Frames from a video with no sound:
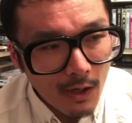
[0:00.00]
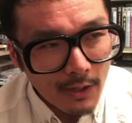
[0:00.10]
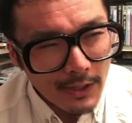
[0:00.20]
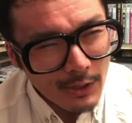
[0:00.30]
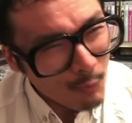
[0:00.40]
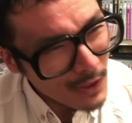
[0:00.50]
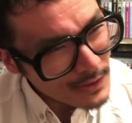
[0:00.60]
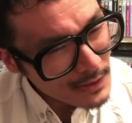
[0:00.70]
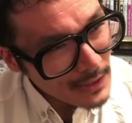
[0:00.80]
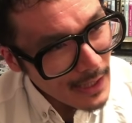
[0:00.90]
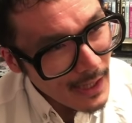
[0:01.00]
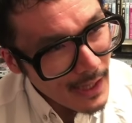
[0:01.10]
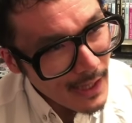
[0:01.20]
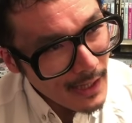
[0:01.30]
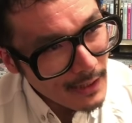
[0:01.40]
he wasn't
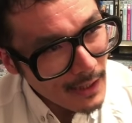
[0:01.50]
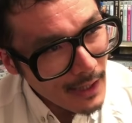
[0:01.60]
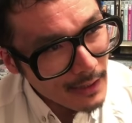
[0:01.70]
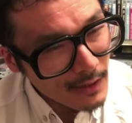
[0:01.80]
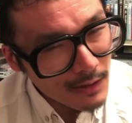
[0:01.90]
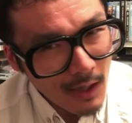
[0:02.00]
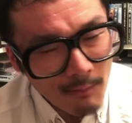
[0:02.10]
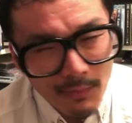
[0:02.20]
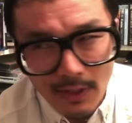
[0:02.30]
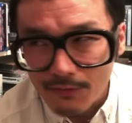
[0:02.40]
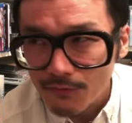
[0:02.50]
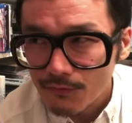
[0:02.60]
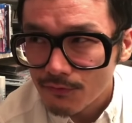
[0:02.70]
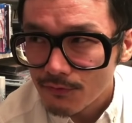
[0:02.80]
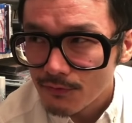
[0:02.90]
a an
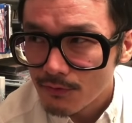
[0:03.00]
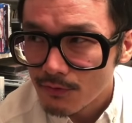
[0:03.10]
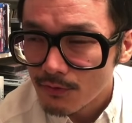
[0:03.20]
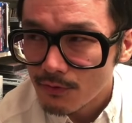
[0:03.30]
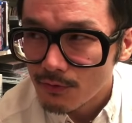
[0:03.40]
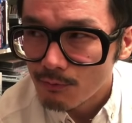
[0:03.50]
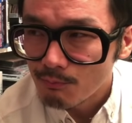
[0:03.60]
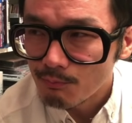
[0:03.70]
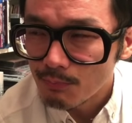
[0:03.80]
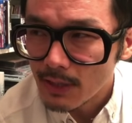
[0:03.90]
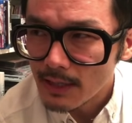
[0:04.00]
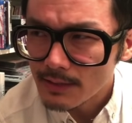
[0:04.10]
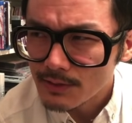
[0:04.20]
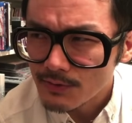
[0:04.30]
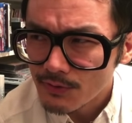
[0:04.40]
alumnus,
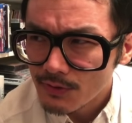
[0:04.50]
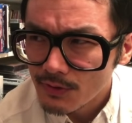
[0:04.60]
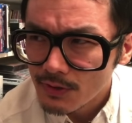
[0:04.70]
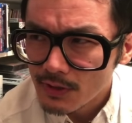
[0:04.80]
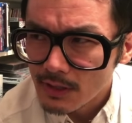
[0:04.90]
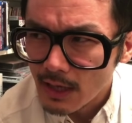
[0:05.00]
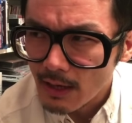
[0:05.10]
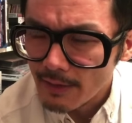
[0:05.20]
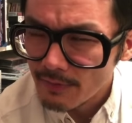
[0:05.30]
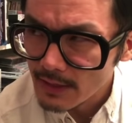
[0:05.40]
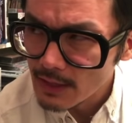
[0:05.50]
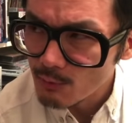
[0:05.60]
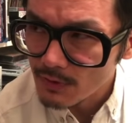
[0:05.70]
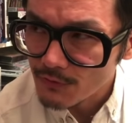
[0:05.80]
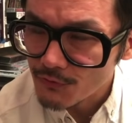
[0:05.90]
but I think he
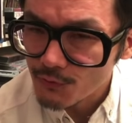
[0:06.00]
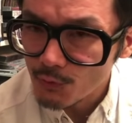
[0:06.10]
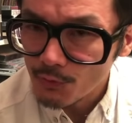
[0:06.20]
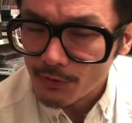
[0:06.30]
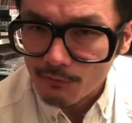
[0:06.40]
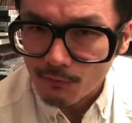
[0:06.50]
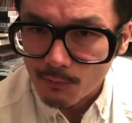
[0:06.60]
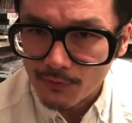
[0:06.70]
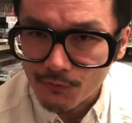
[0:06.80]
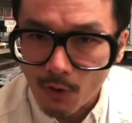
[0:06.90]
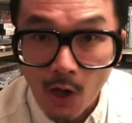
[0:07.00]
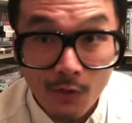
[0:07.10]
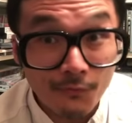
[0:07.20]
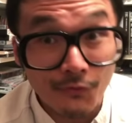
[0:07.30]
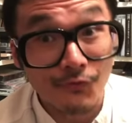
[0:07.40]
went to school there for a bit. So
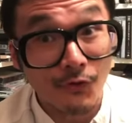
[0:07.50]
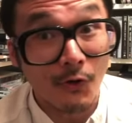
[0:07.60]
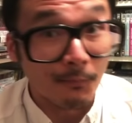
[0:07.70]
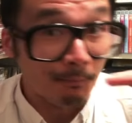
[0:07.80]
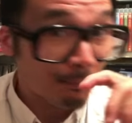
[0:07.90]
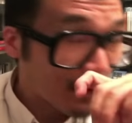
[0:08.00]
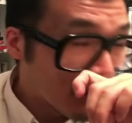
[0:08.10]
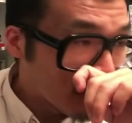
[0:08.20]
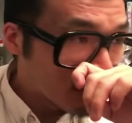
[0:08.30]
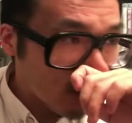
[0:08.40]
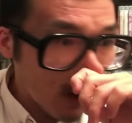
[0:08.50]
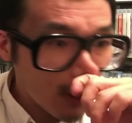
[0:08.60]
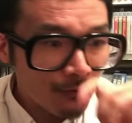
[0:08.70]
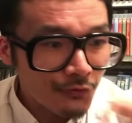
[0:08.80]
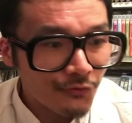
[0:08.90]
Oliver Stone. So
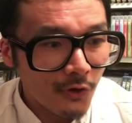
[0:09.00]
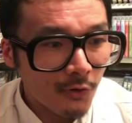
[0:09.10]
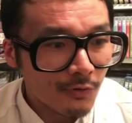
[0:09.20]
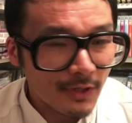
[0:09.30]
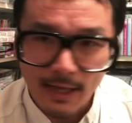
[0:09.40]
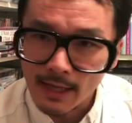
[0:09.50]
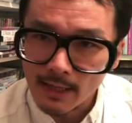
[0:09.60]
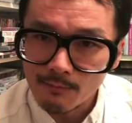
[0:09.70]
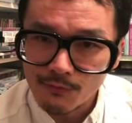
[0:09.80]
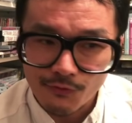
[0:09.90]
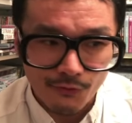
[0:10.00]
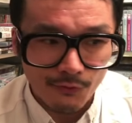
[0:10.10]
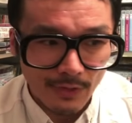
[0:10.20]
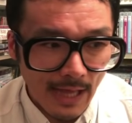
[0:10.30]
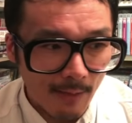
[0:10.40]
Oliver Stone came
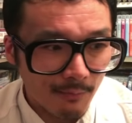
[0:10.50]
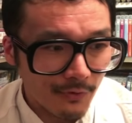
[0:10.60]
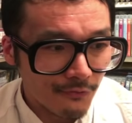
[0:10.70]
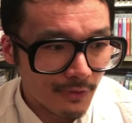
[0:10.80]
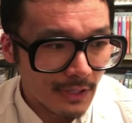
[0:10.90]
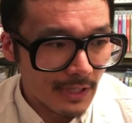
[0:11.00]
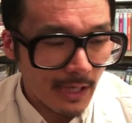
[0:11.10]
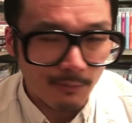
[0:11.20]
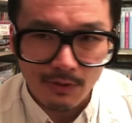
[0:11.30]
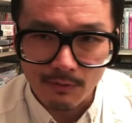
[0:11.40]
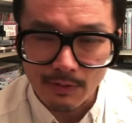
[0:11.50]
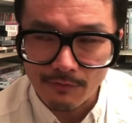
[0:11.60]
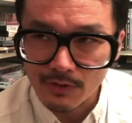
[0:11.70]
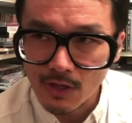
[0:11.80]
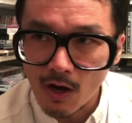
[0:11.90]
to campus and he came to give
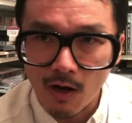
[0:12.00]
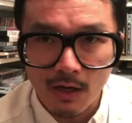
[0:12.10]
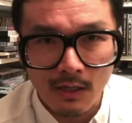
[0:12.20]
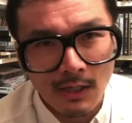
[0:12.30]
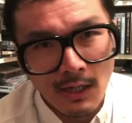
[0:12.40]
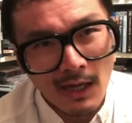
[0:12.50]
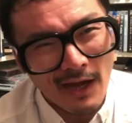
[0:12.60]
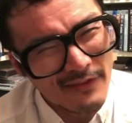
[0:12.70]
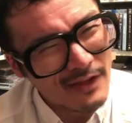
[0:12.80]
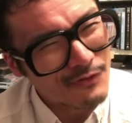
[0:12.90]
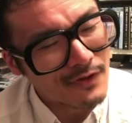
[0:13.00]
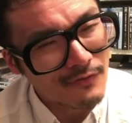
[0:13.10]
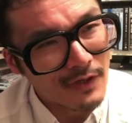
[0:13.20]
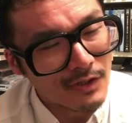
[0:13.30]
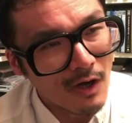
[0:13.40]
a talk. I think he was
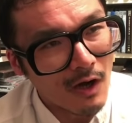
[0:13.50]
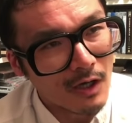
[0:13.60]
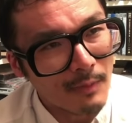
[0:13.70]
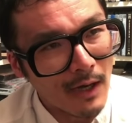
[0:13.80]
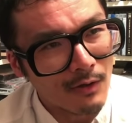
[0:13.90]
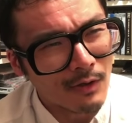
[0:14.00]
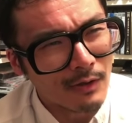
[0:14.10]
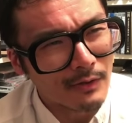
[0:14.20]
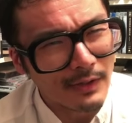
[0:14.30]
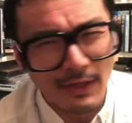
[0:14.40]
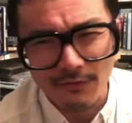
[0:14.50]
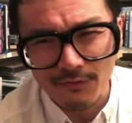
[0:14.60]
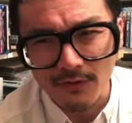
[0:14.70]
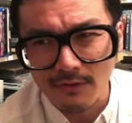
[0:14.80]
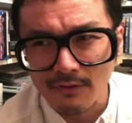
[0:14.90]
giving a talk about
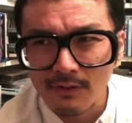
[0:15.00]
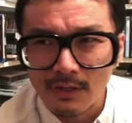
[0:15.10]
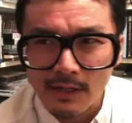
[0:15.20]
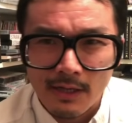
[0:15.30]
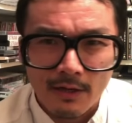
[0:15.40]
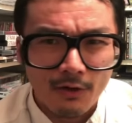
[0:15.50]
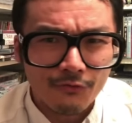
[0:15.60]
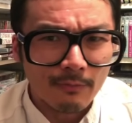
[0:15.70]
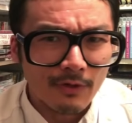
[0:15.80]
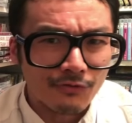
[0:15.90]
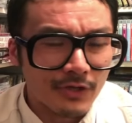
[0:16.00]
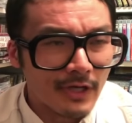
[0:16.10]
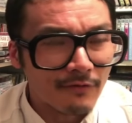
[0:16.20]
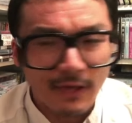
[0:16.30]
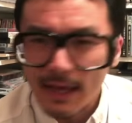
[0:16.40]
Nixon and also about
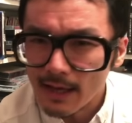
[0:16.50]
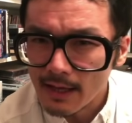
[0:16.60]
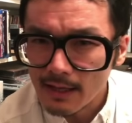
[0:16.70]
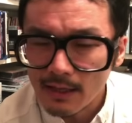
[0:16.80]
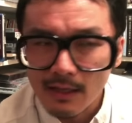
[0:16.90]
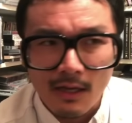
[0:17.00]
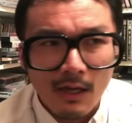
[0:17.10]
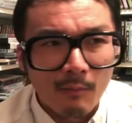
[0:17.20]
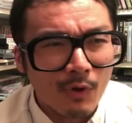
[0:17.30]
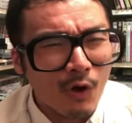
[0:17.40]
JFK, but